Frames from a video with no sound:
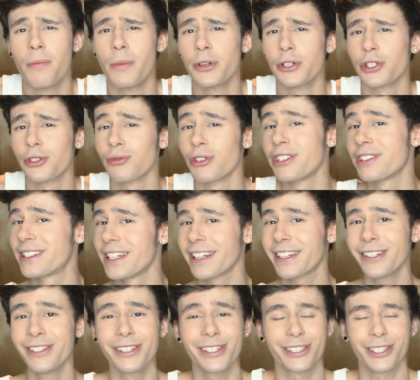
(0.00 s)
most
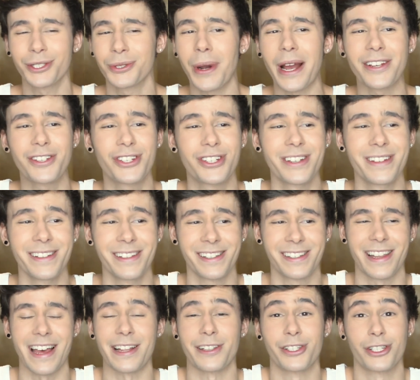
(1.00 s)
ridiculous
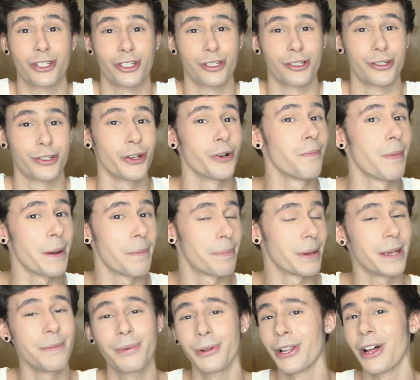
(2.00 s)
questions that stupid
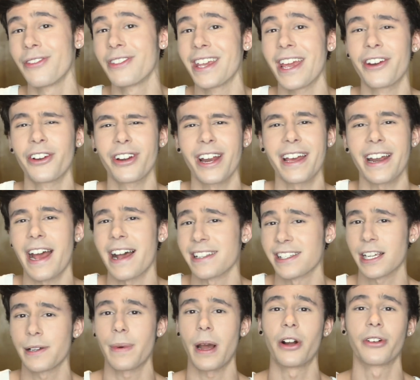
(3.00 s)
people on the internet
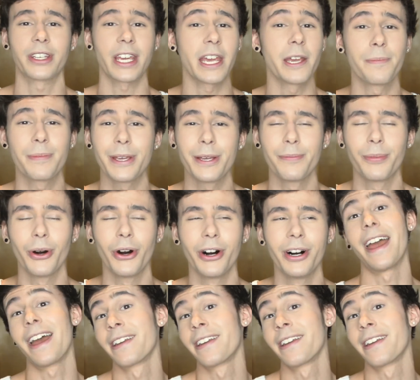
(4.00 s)
ask about gay people,